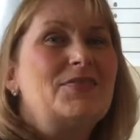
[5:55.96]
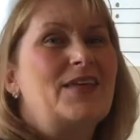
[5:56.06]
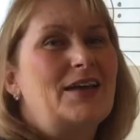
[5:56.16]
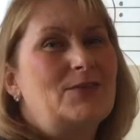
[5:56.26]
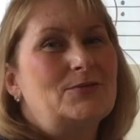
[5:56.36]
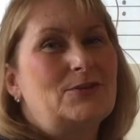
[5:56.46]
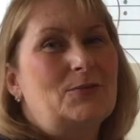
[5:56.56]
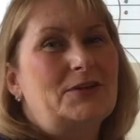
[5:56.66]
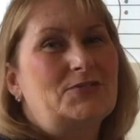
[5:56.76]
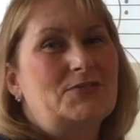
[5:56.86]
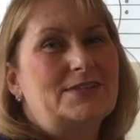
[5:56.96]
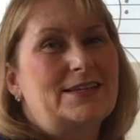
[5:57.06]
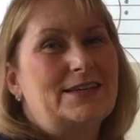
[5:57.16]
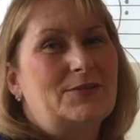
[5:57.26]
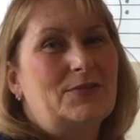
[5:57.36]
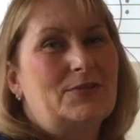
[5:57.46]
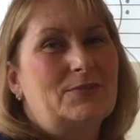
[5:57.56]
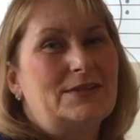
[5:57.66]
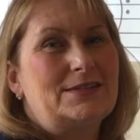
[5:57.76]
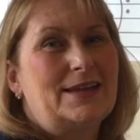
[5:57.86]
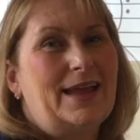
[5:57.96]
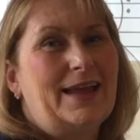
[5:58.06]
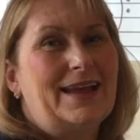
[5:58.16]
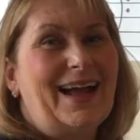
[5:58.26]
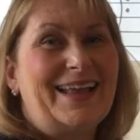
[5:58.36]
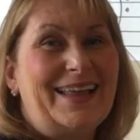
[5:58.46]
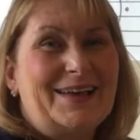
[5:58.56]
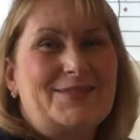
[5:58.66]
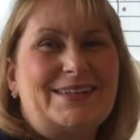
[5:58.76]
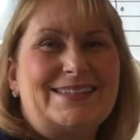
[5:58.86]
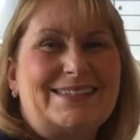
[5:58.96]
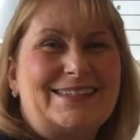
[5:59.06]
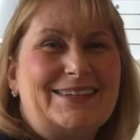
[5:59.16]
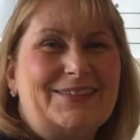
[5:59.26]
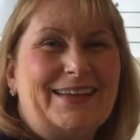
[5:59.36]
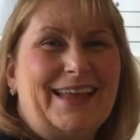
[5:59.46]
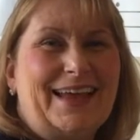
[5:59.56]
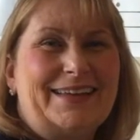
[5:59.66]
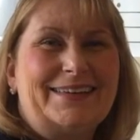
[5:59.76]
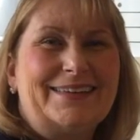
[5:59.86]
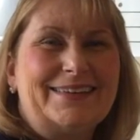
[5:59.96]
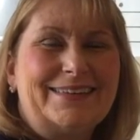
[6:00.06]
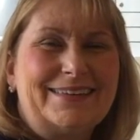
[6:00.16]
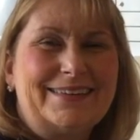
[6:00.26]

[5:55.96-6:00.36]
Thank you so much for singing with me today. I can't wait to see you again.